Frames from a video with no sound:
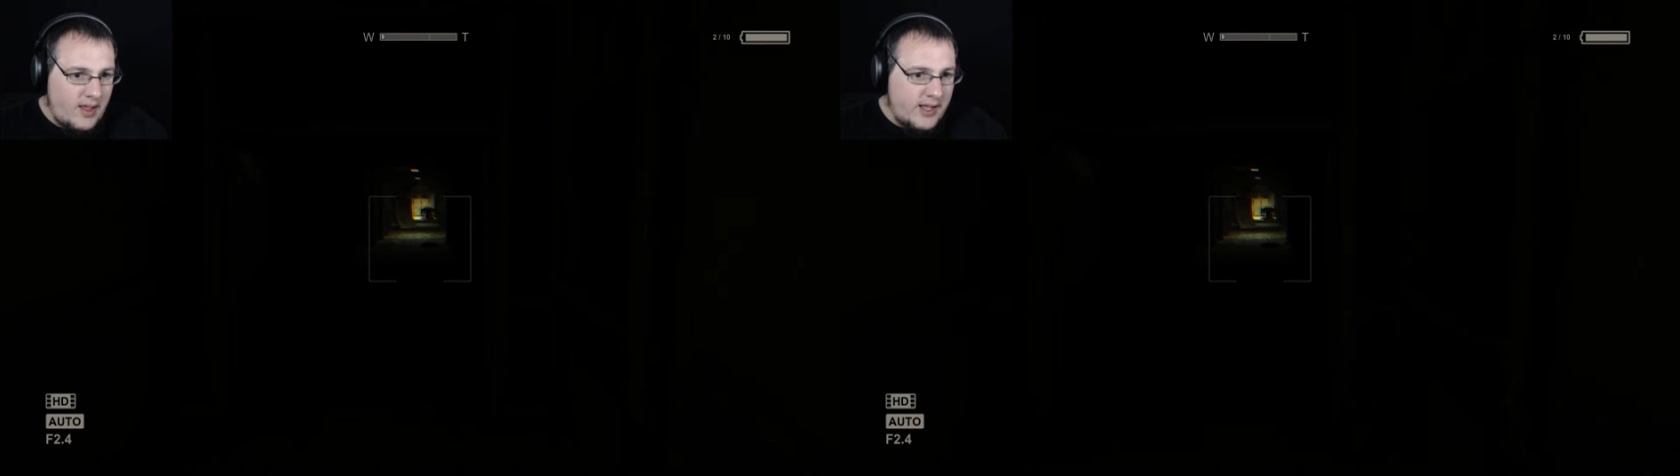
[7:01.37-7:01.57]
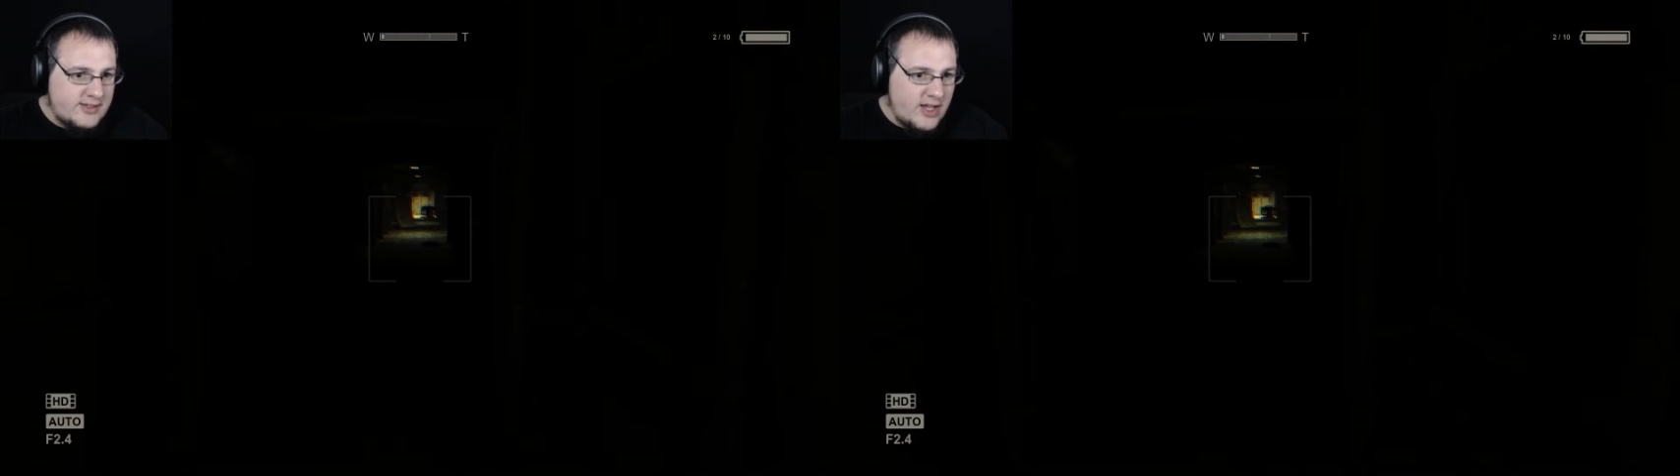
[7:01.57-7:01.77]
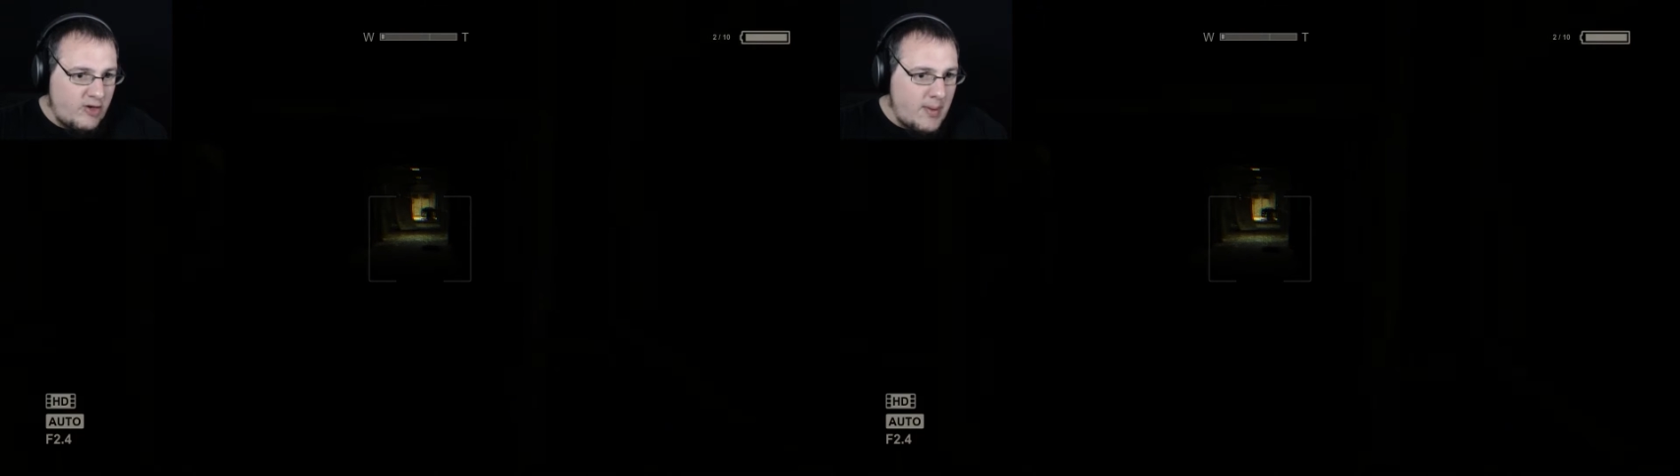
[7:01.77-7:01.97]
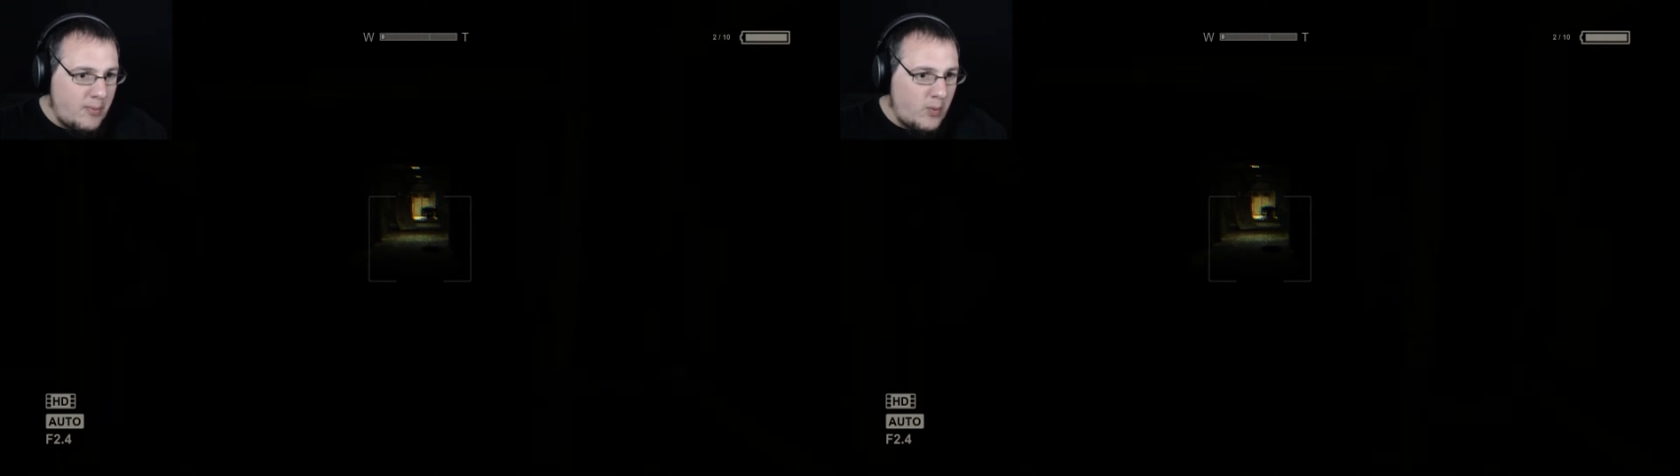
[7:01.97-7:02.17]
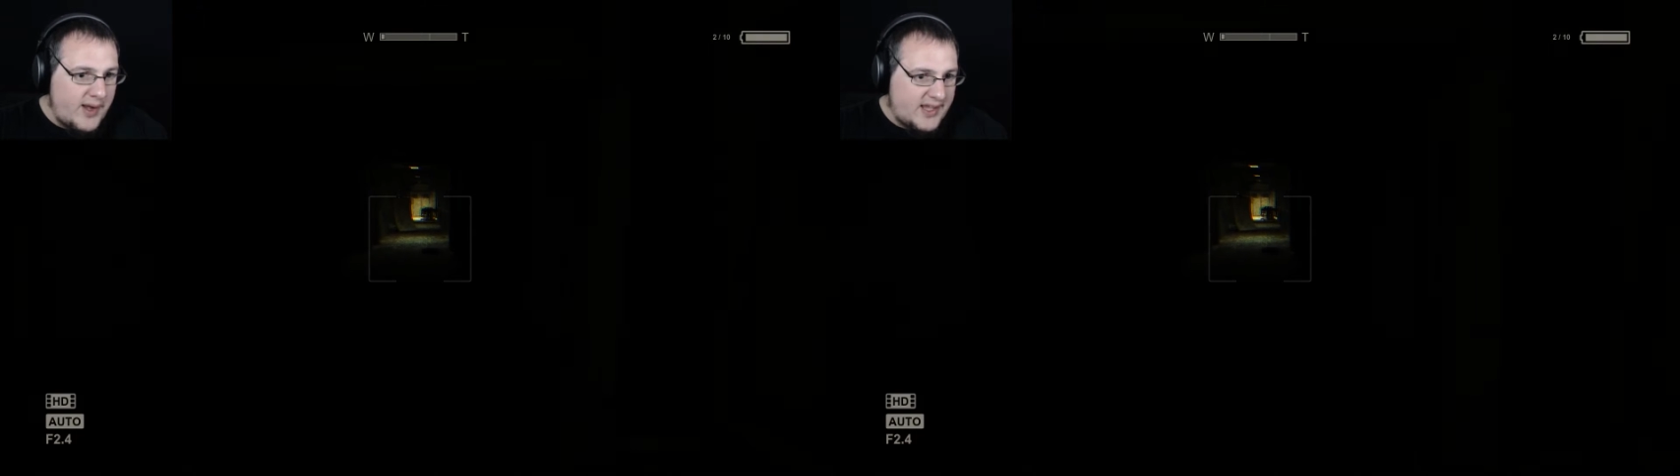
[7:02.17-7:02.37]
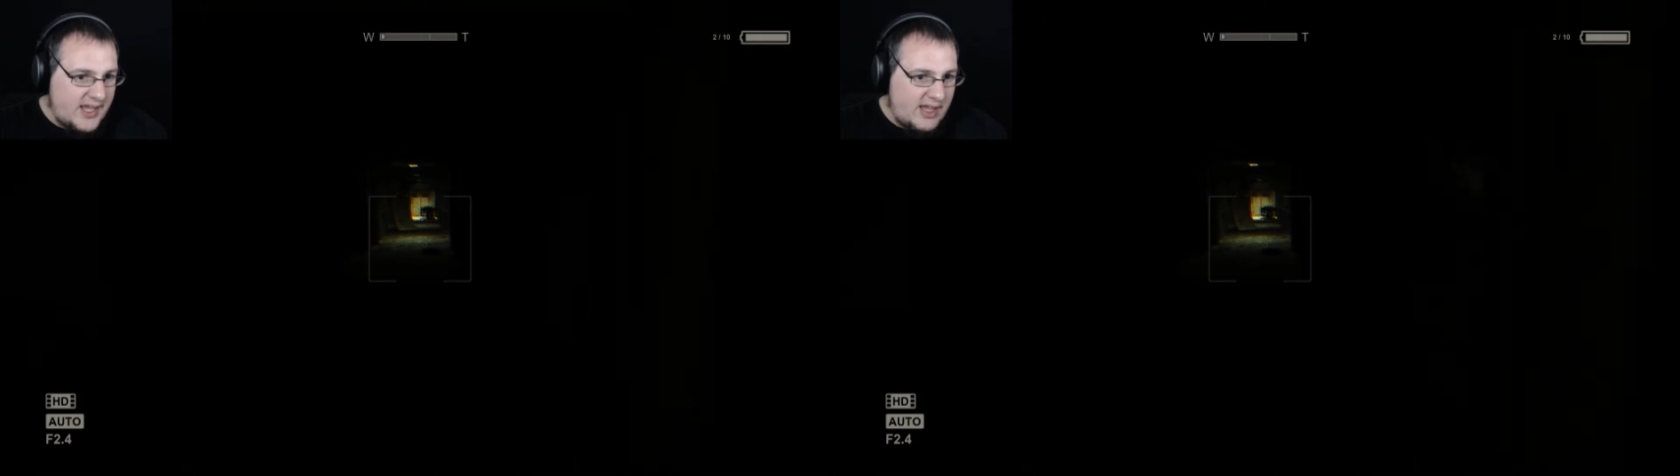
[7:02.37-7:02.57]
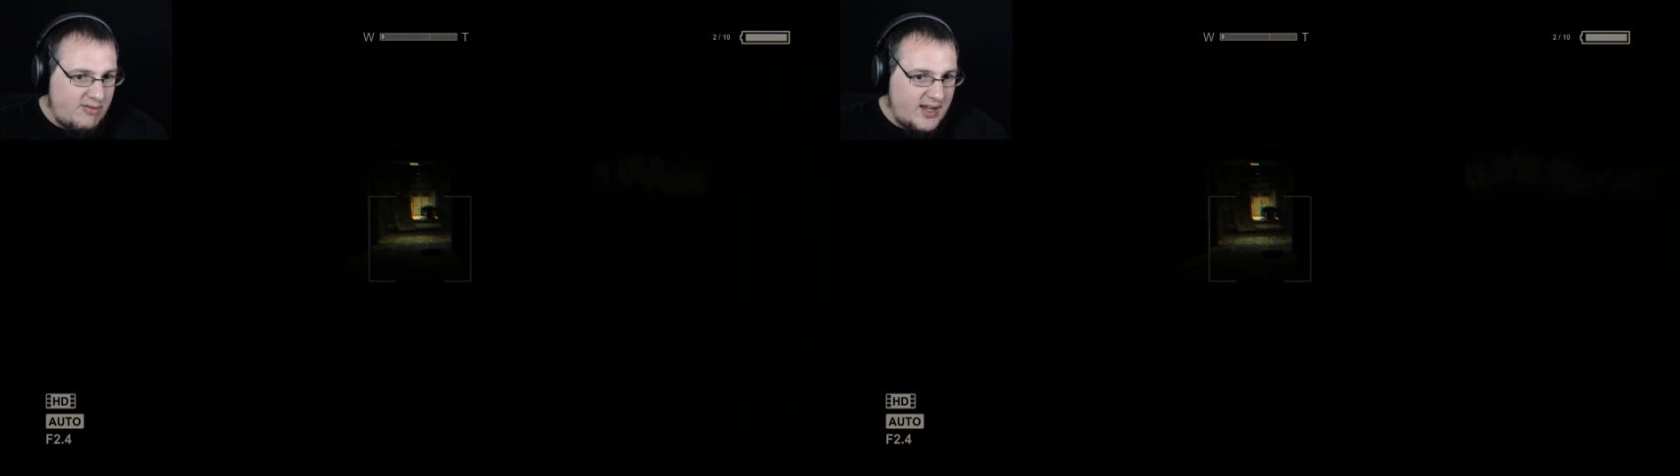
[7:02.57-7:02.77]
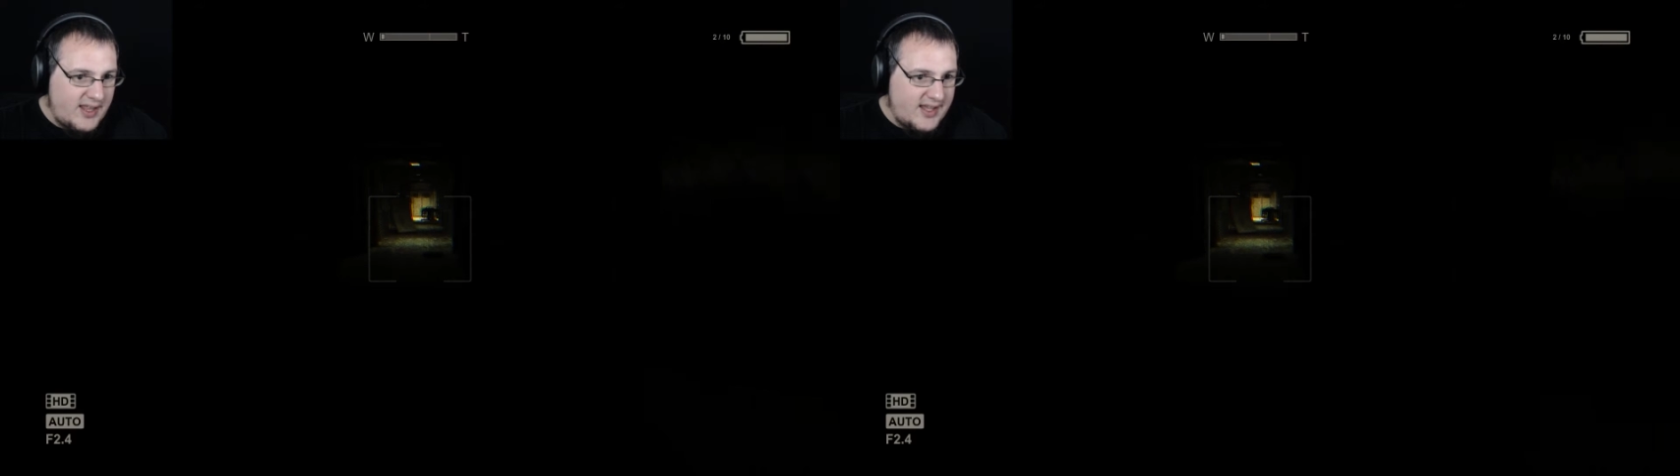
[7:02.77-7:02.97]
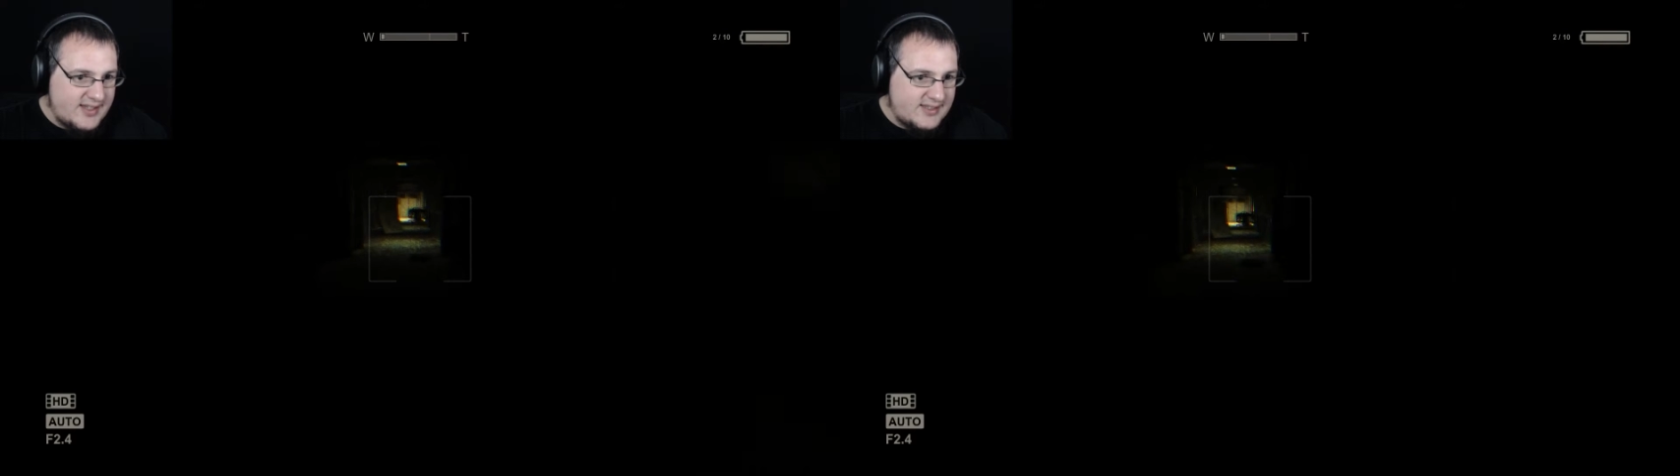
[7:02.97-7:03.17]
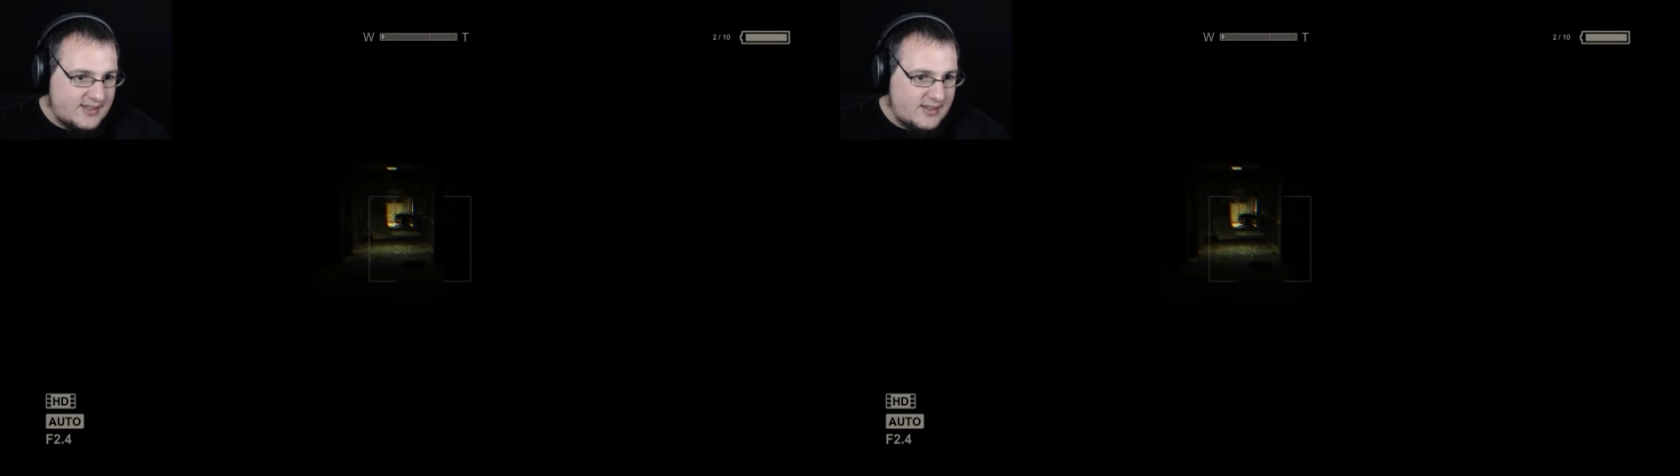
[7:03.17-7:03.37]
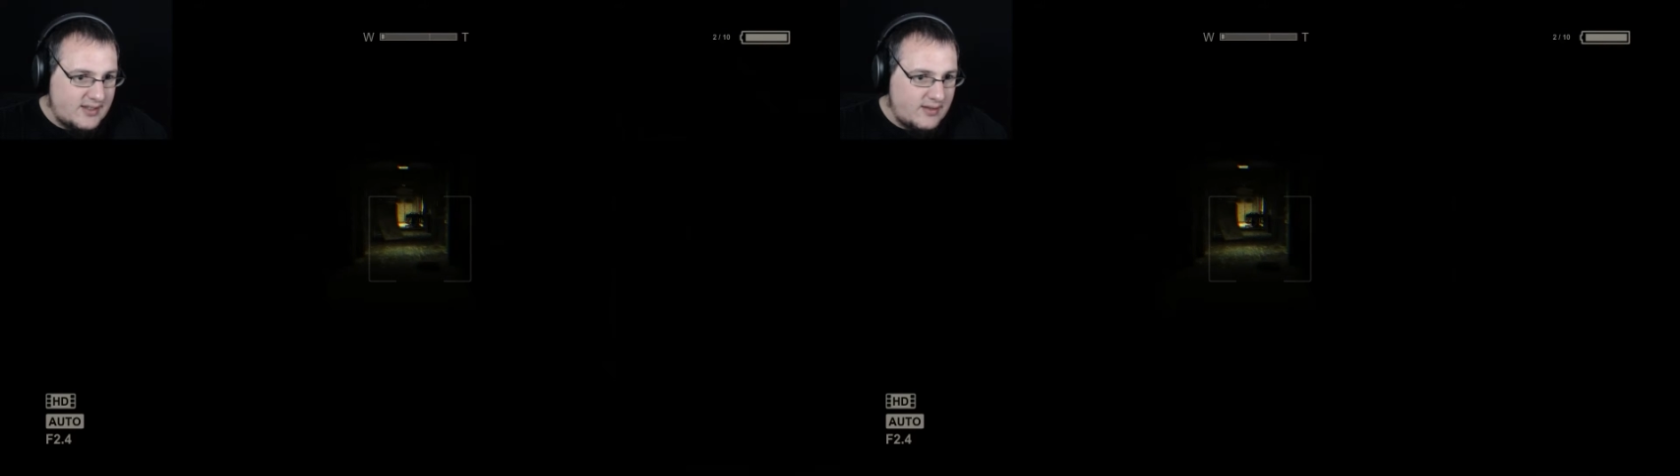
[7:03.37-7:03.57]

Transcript: I don't remember where the key really is.